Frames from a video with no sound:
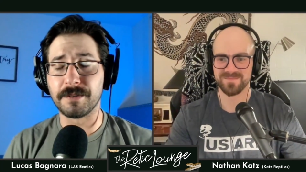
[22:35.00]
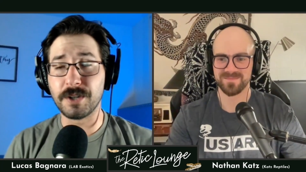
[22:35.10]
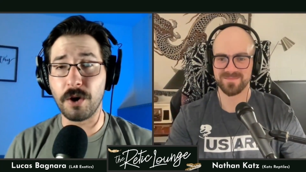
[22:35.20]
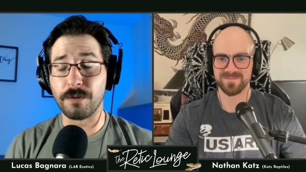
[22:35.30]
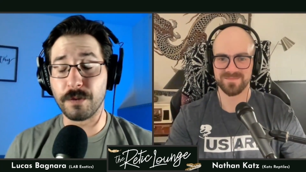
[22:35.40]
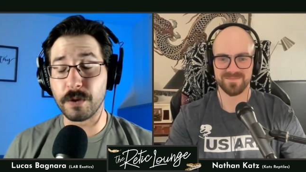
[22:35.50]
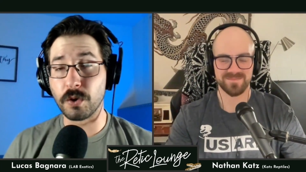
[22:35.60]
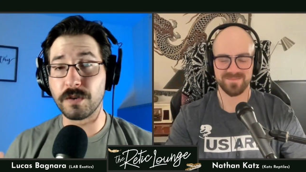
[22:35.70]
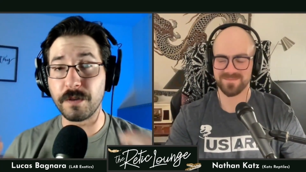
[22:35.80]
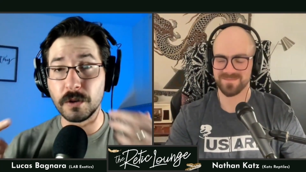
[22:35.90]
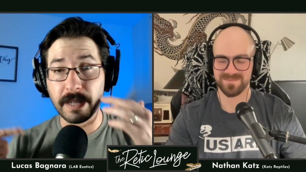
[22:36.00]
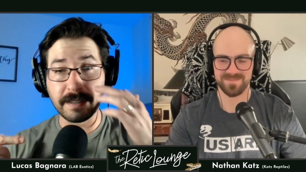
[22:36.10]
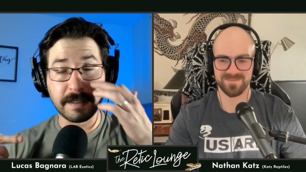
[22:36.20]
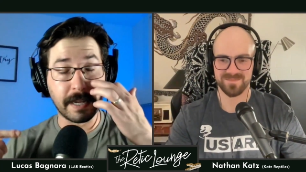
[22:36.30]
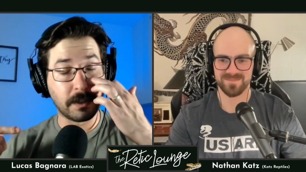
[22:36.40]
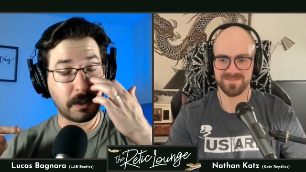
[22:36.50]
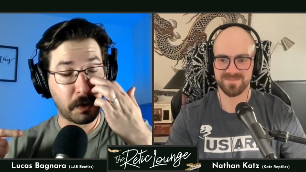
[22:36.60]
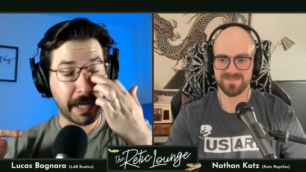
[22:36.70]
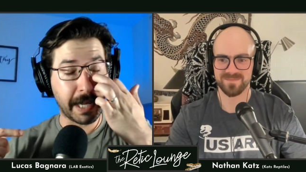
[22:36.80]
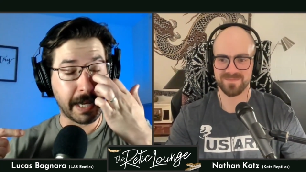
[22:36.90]
Speaker 1: So for those of you listening,
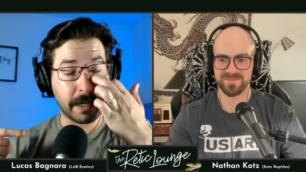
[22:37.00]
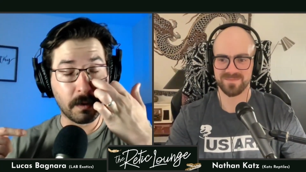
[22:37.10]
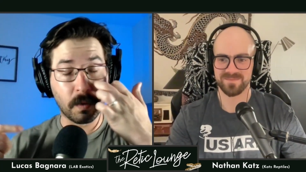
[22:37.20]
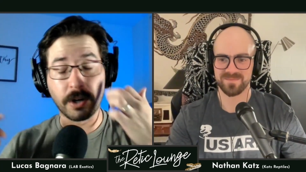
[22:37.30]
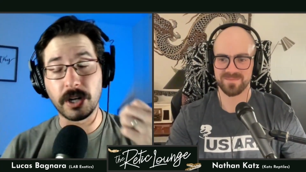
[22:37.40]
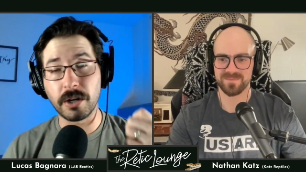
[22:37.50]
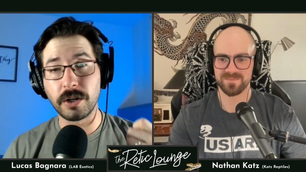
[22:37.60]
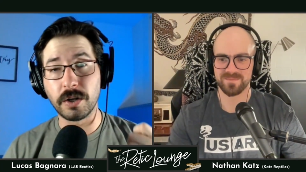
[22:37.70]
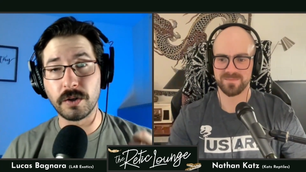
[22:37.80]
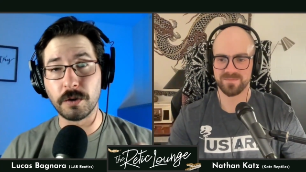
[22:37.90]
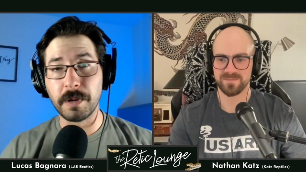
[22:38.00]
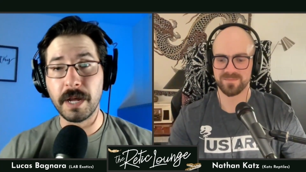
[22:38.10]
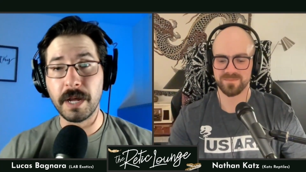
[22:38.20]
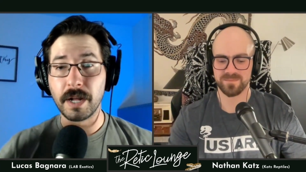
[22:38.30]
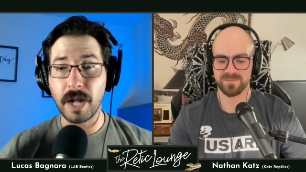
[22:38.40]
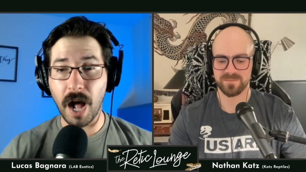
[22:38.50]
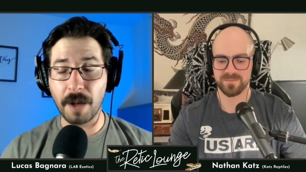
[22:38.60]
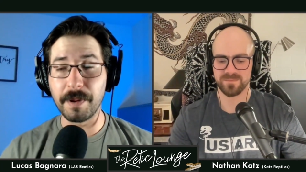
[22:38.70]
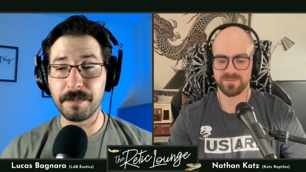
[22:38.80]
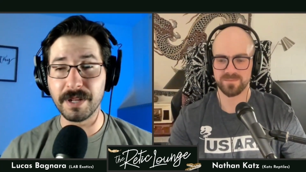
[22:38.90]
tuning in, watching on YouTube,
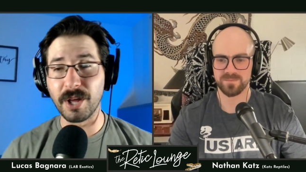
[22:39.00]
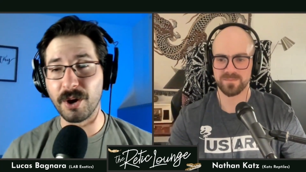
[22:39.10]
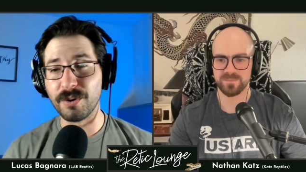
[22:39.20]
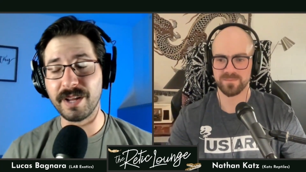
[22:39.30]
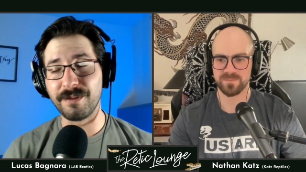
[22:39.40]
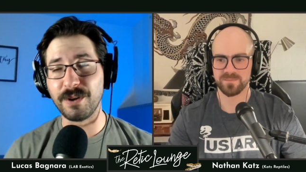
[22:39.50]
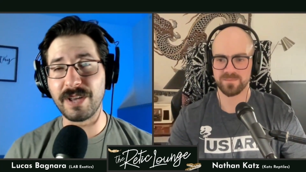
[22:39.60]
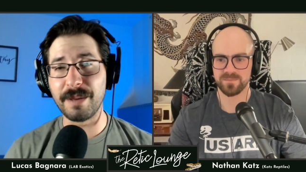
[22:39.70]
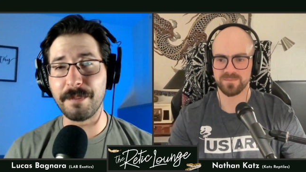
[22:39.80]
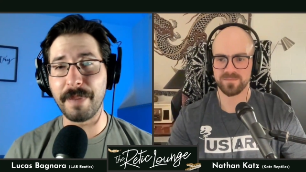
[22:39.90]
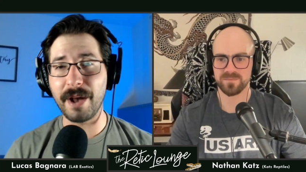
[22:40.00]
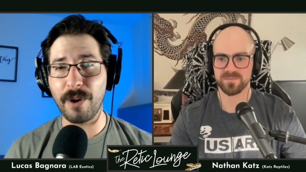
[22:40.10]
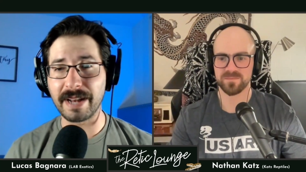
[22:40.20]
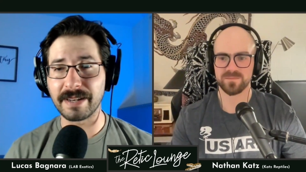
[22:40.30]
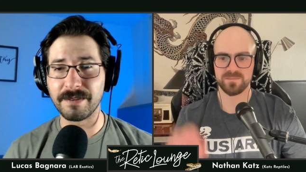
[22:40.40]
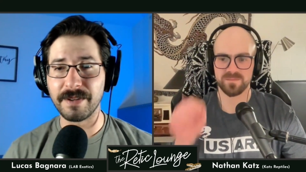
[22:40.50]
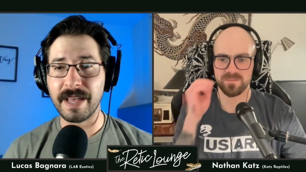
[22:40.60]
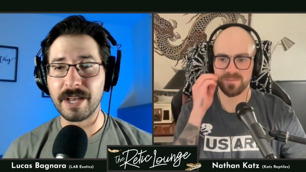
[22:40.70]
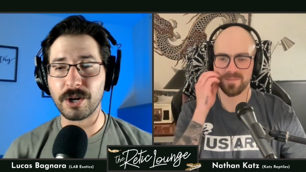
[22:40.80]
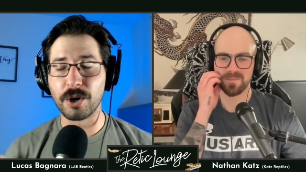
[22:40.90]
comment below if you keep bioactive.
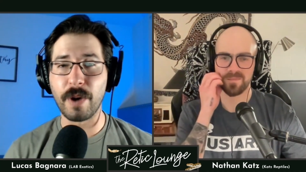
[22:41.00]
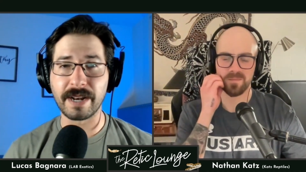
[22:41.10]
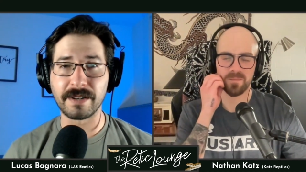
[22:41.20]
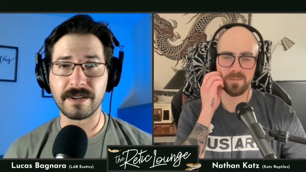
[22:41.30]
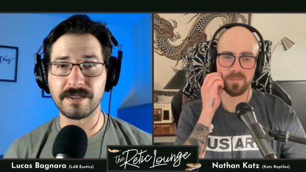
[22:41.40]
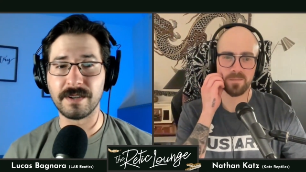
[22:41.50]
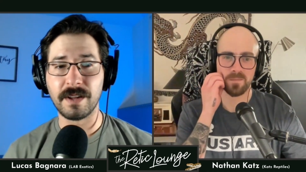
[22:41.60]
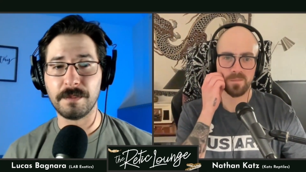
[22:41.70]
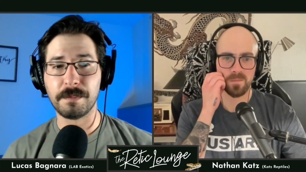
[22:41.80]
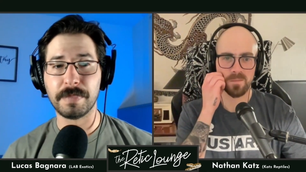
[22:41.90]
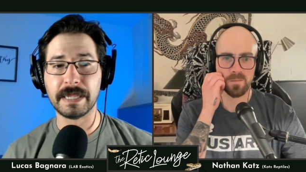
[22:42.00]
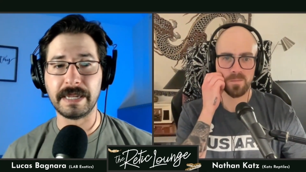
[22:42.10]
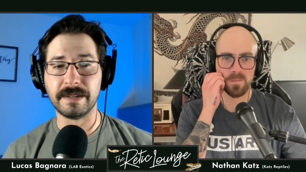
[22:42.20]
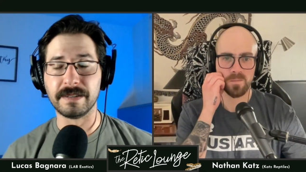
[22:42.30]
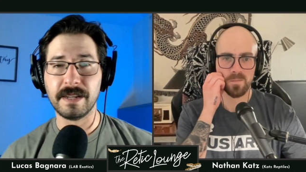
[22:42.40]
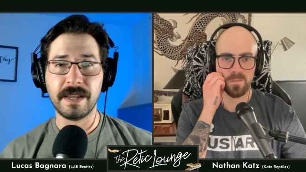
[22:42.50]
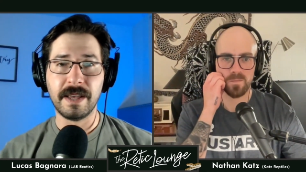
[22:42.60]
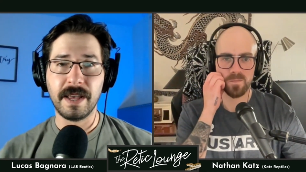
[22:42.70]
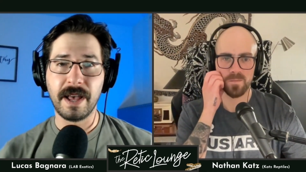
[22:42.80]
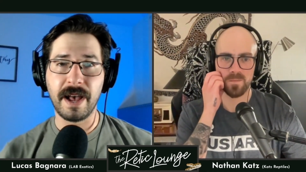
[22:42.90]
Correct us, please.
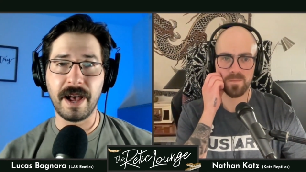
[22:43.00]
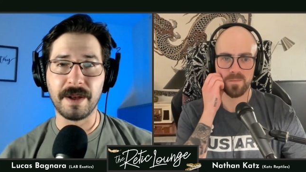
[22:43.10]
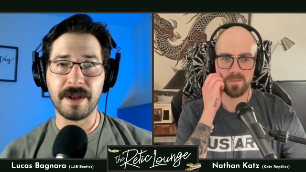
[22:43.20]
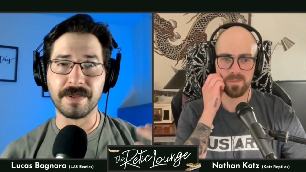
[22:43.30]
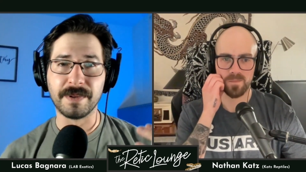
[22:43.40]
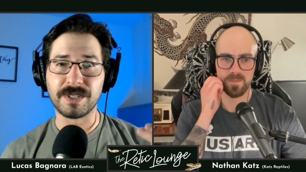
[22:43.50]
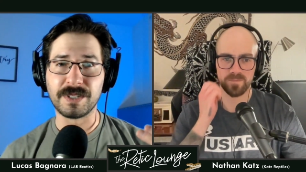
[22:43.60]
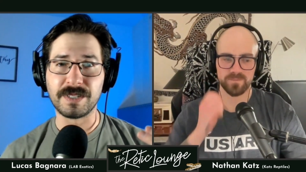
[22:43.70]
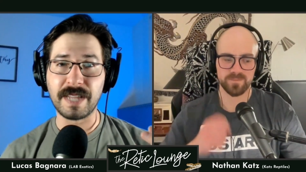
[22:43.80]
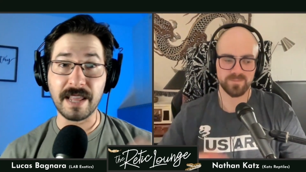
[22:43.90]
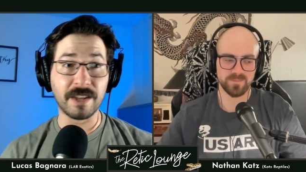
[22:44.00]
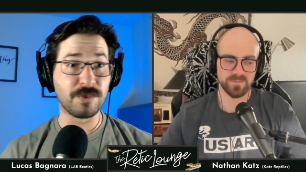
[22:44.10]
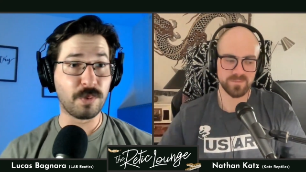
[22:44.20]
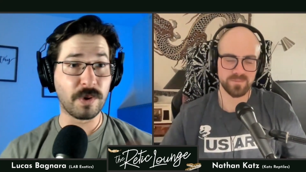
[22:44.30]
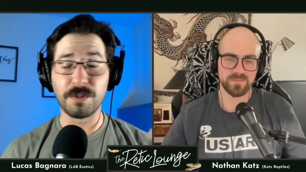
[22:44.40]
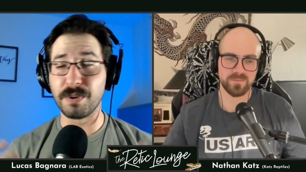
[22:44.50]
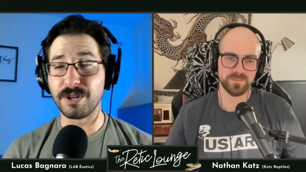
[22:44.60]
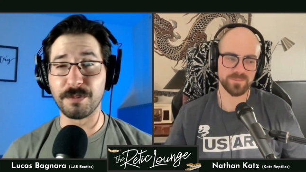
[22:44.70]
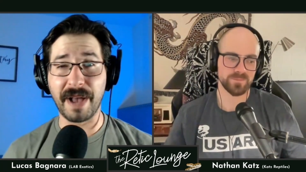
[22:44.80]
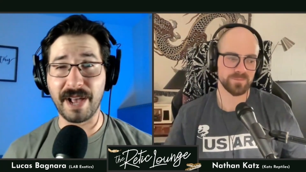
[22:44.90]
Tell us what you put
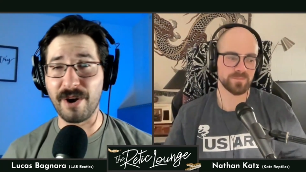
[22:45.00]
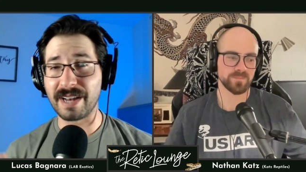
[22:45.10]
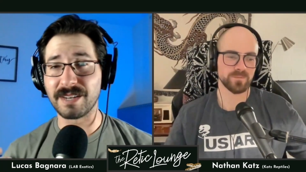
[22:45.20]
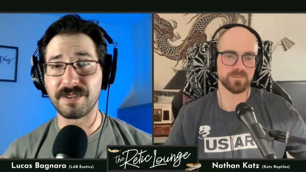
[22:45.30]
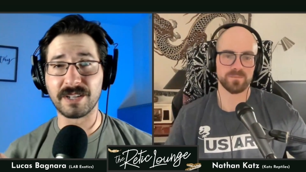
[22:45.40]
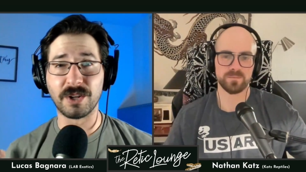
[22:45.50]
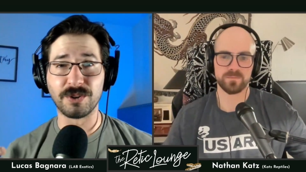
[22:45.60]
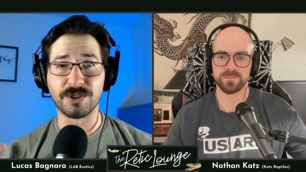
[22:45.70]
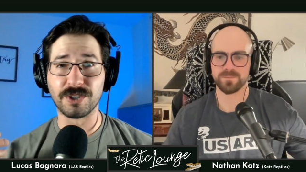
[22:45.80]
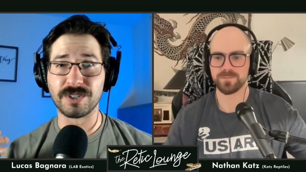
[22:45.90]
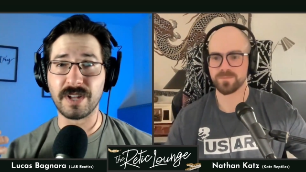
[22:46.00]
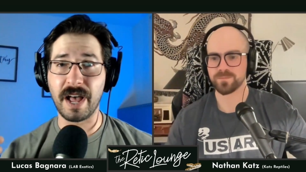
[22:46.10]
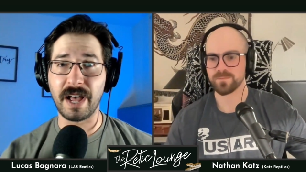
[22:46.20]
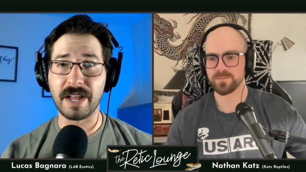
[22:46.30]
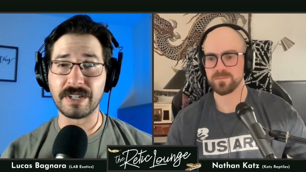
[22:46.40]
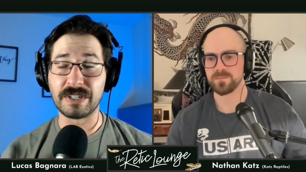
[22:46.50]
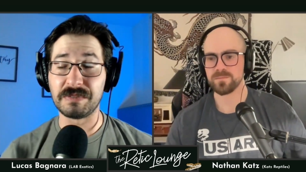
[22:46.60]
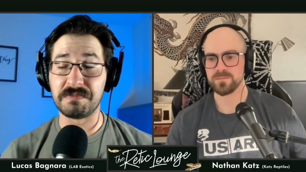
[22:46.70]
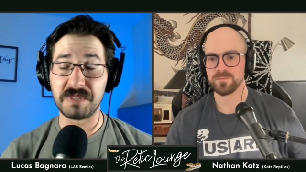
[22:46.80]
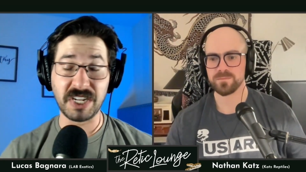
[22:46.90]
in your bioactive enclosures.
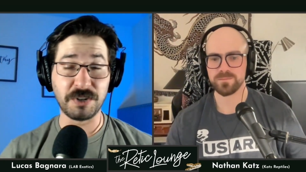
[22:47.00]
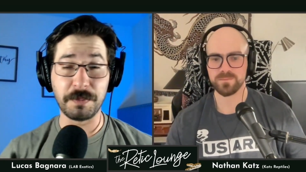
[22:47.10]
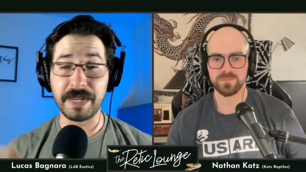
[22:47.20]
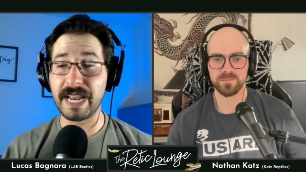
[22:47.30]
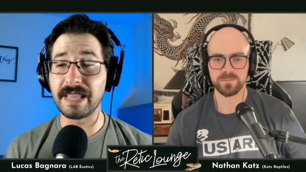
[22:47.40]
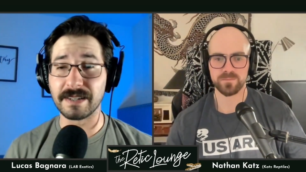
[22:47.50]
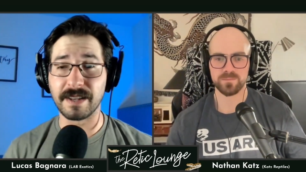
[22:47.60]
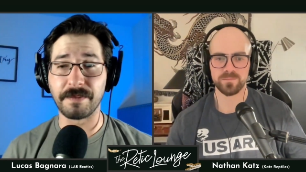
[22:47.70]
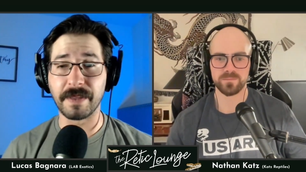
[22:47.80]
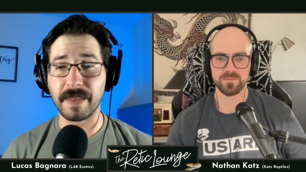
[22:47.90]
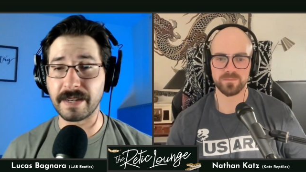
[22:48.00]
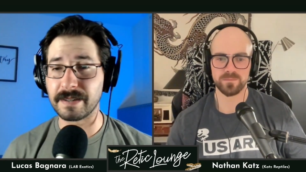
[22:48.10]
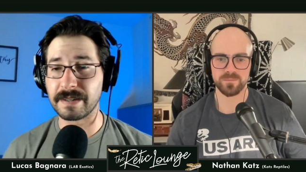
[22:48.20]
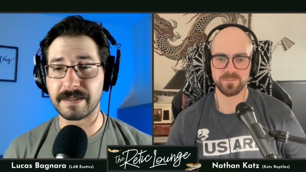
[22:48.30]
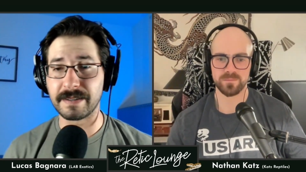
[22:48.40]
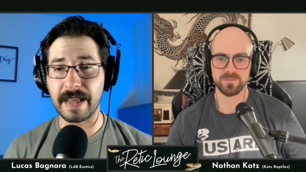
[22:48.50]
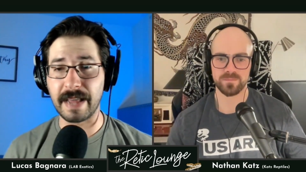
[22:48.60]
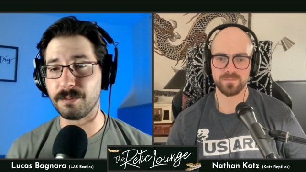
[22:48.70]
Teach me and Nathan something. That's exactly